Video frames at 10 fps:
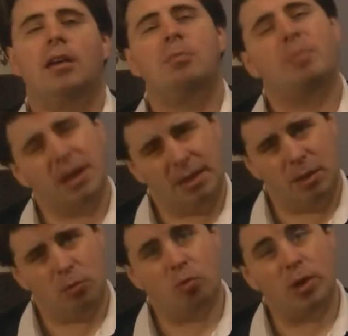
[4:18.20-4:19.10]
But is
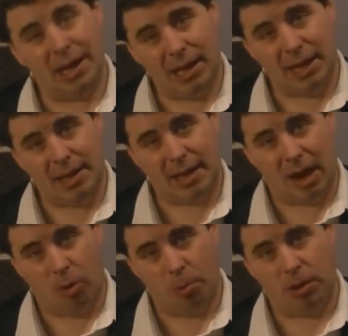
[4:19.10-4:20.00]
it really as
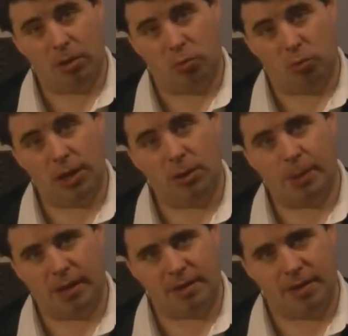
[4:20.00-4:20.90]
terrible as
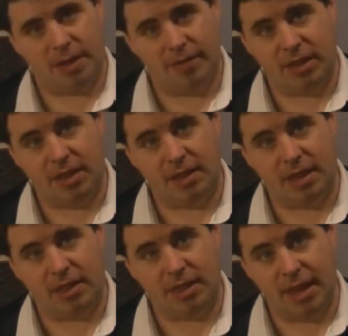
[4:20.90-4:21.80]
RealBuster
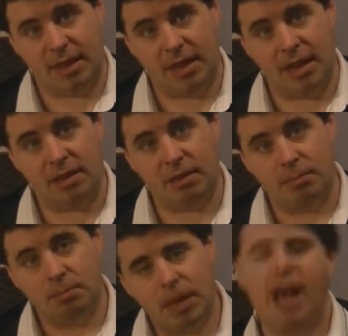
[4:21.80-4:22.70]
76 thinks it
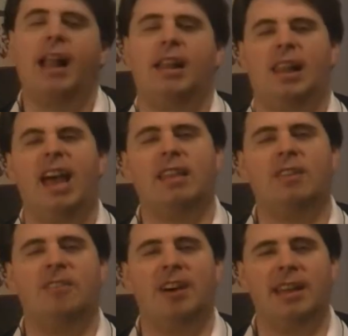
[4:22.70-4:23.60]
is?
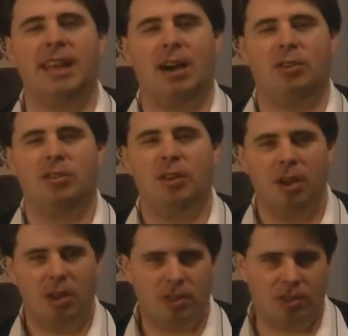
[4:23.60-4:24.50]
Let's find out!
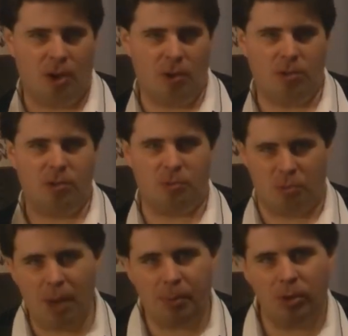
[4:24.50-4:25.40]
So
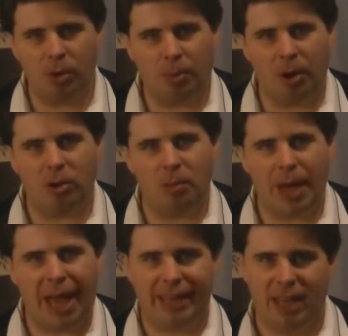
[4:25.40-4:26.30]
strap on your proton
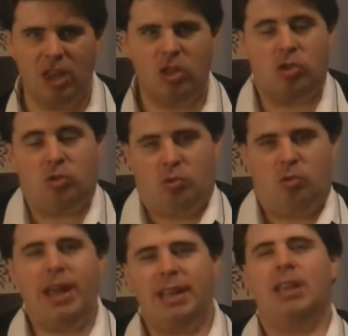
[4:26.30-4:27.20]
pack,
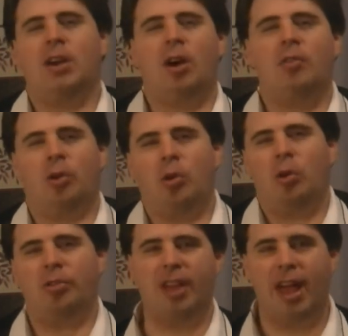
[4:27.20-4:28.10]
straighten your
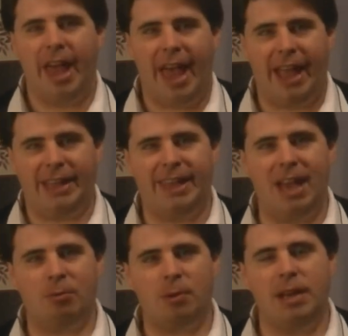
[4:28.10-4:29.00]
overalls, and
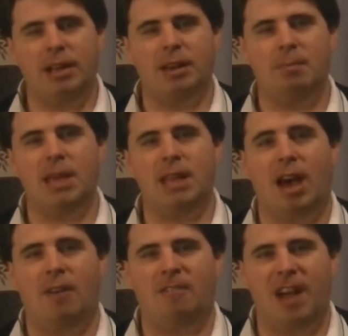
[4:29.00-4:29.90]
get ready to meet
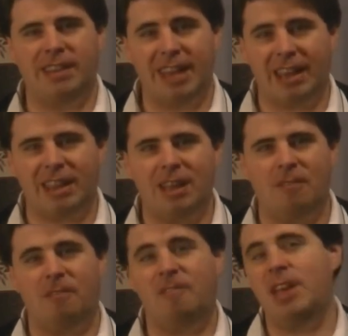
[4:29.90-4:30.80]
a fantastic
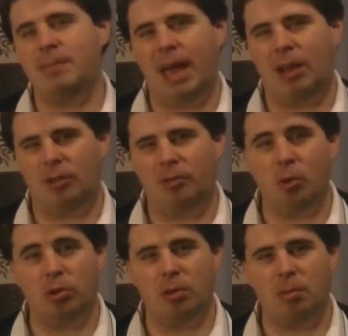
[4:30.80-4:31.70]
female
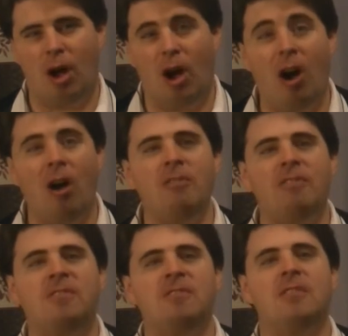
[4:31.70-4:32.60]
foursome of...